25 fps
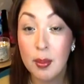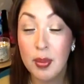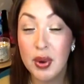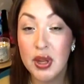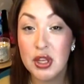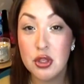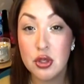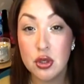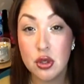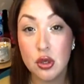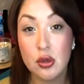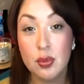
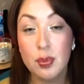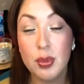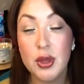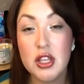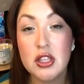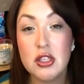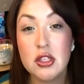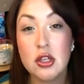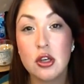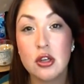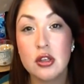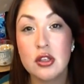But truth
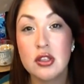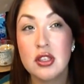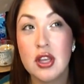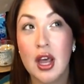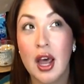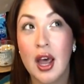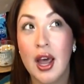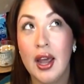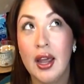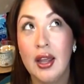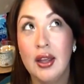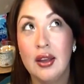be told,
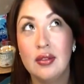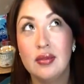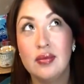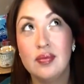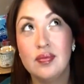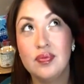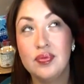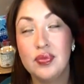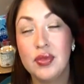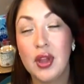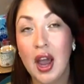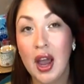I,
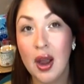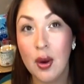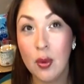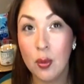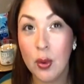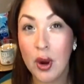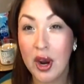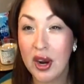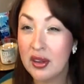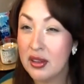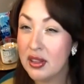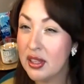I
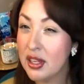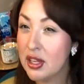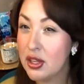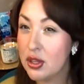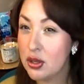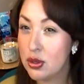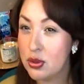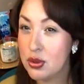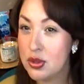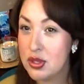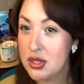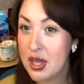rarely
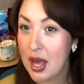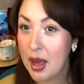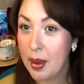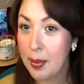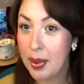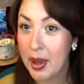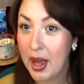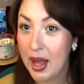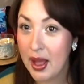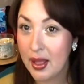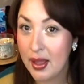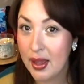use
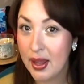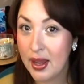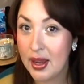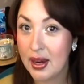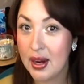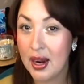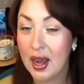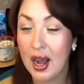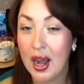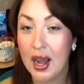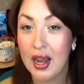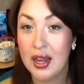that
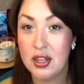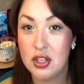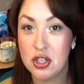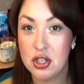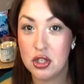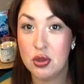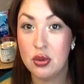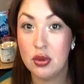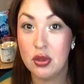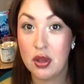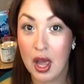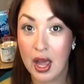palette. I
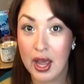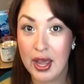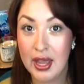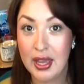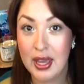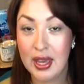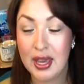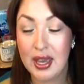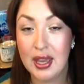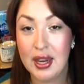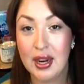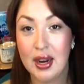do
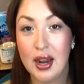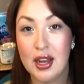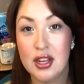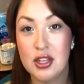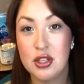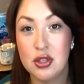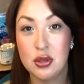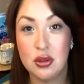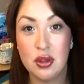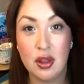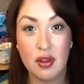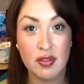like it.
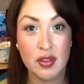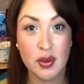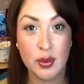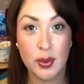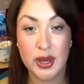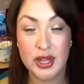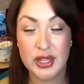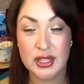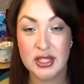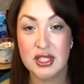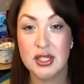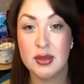I do love the
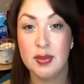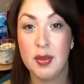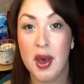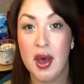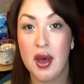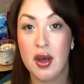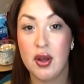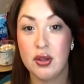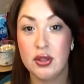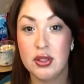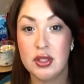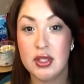way it
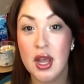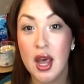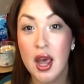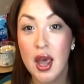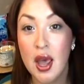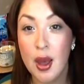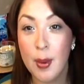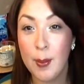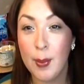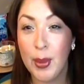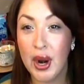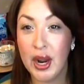smells,
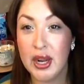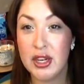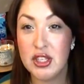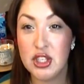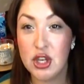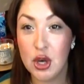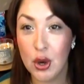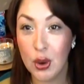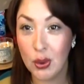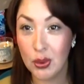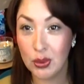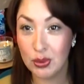but I
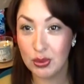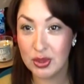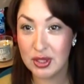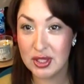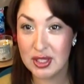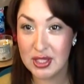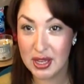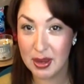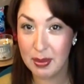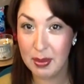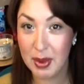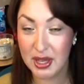don't
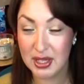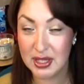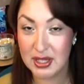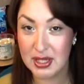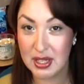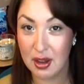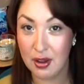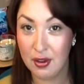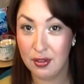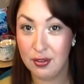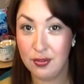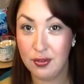see
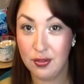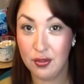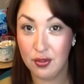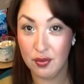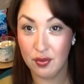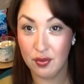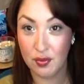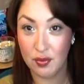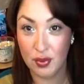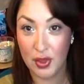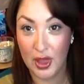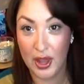myself
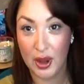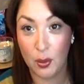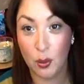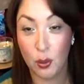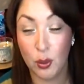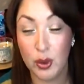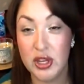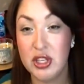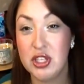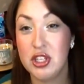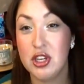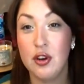like
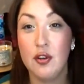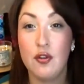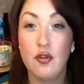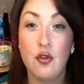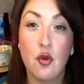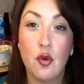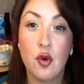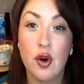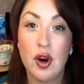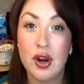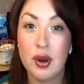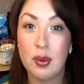reaching
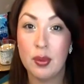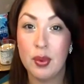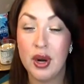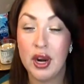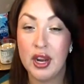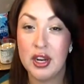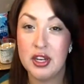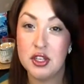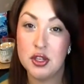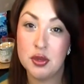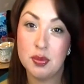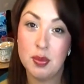for it
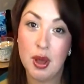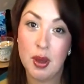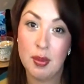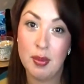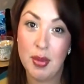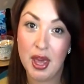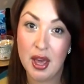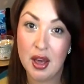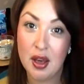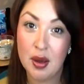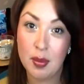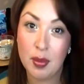when I do my
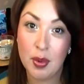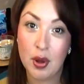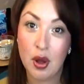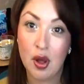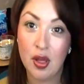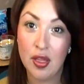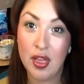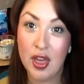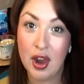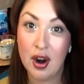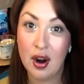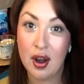makeup
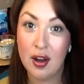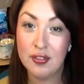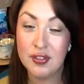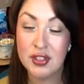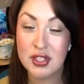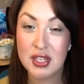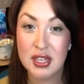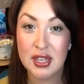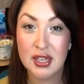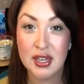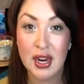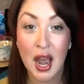all that
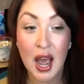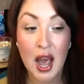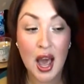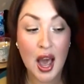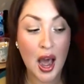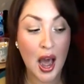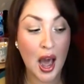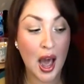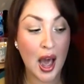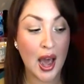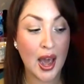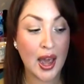often.
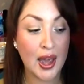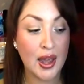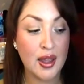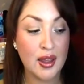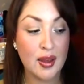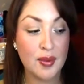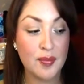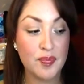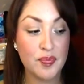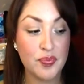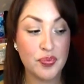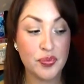
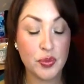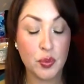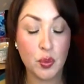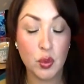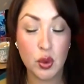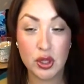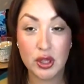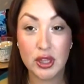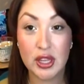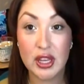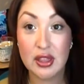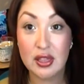I
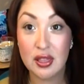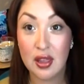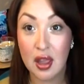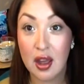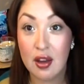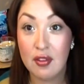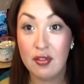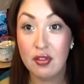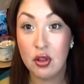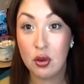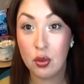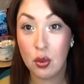really
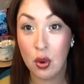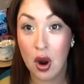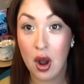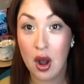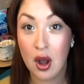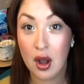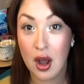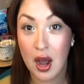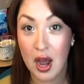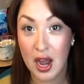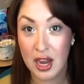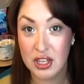love
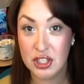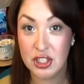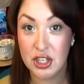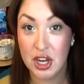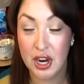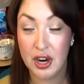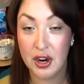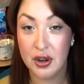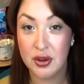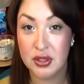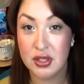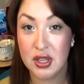Lorac
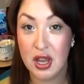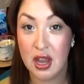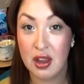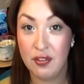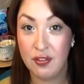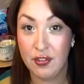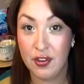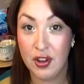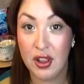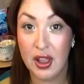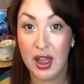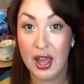eyeshadows.
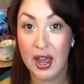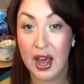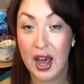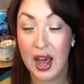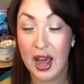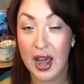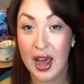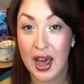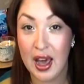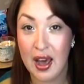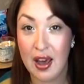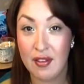I feel like
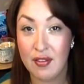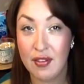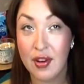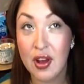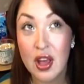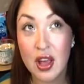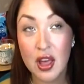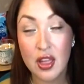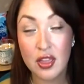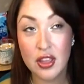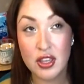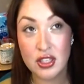I have
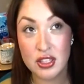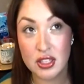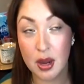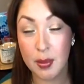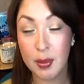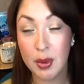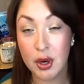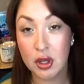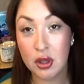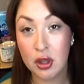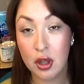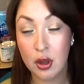the
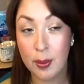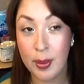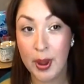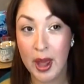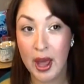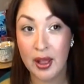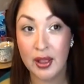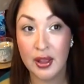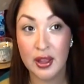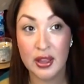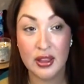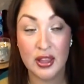Summer Glow
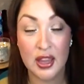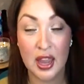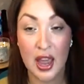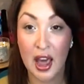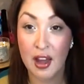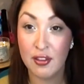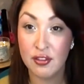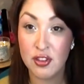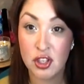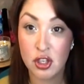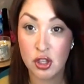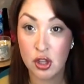palette, the
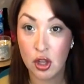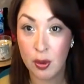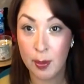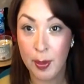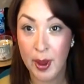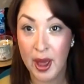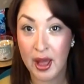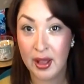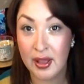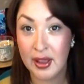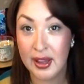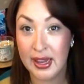Afterglow
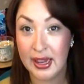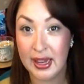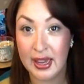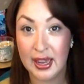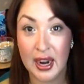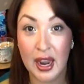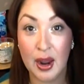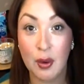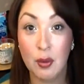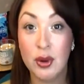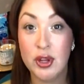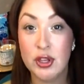palette,
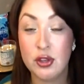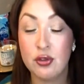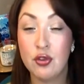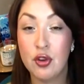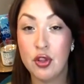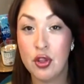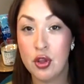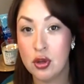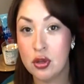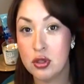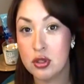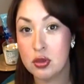and I reach
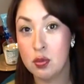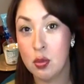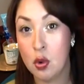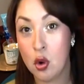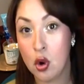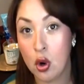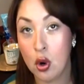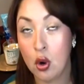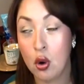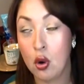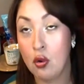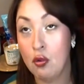for those
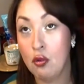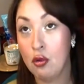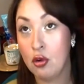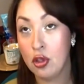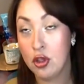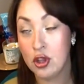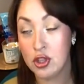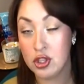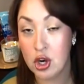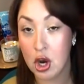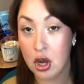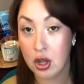more
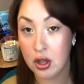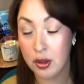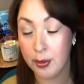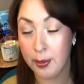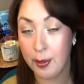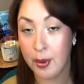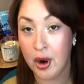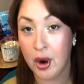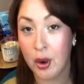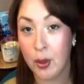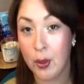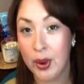over the
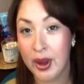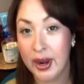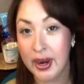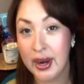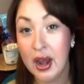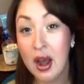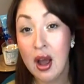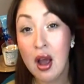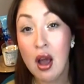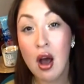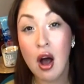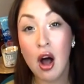Chocolate Bar
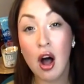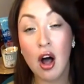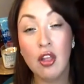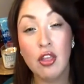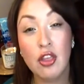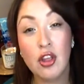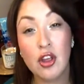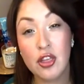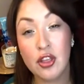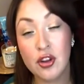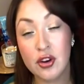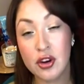one.
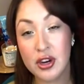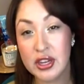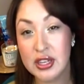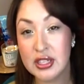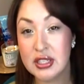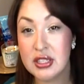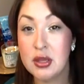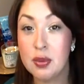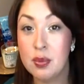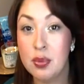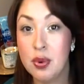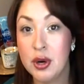Although there
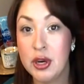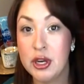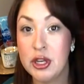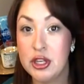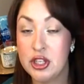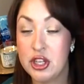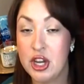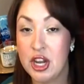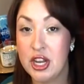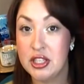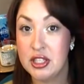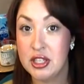is some pretty
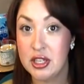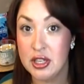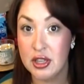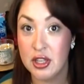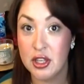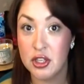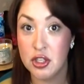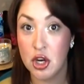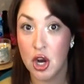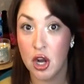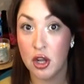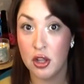shades
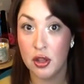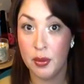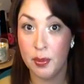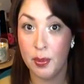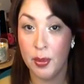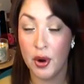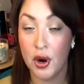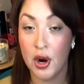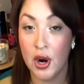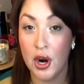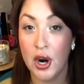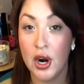in the
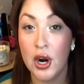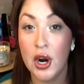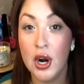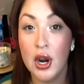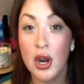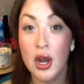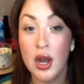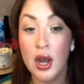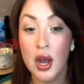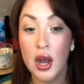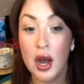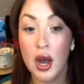Chocolate Bar
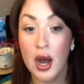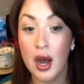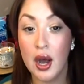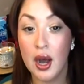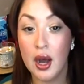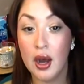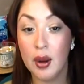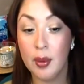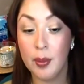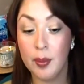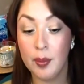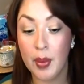
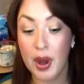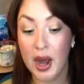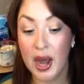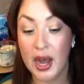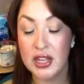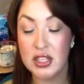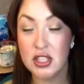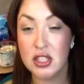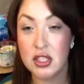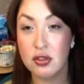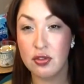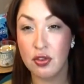um,
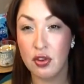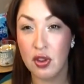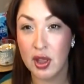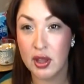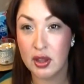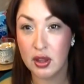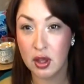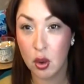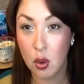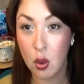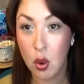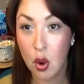I just feel
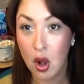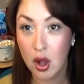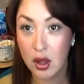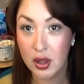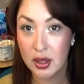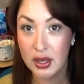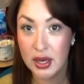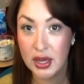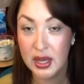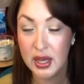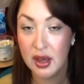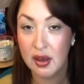like the
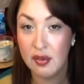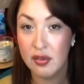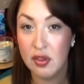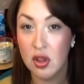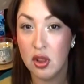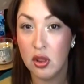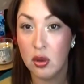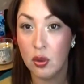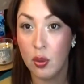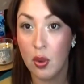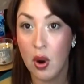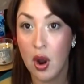quality of
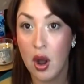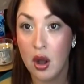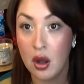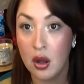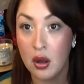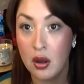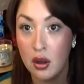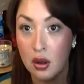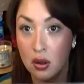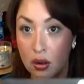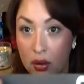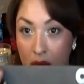the
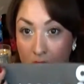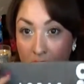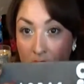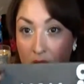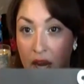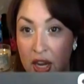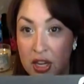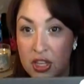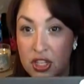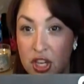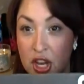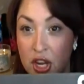Lorac
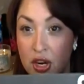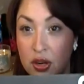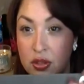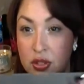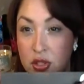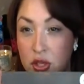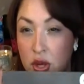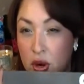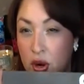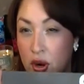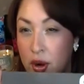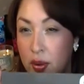
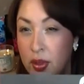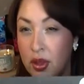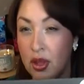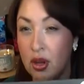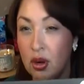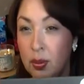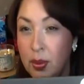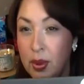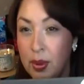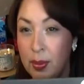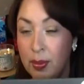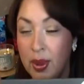eyeshadows are a
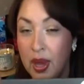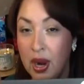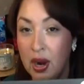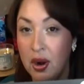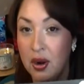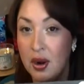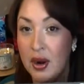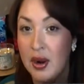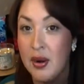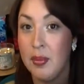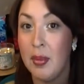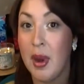little bit
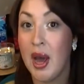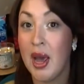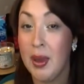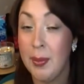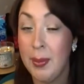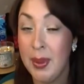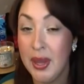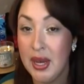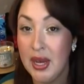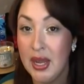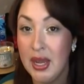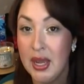better in my
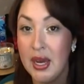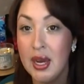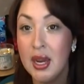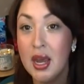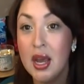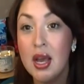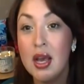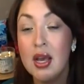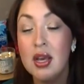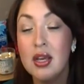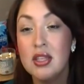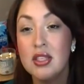opinion.
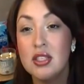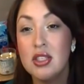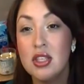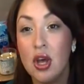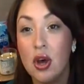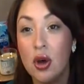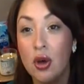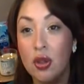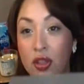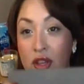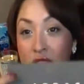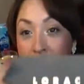
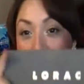So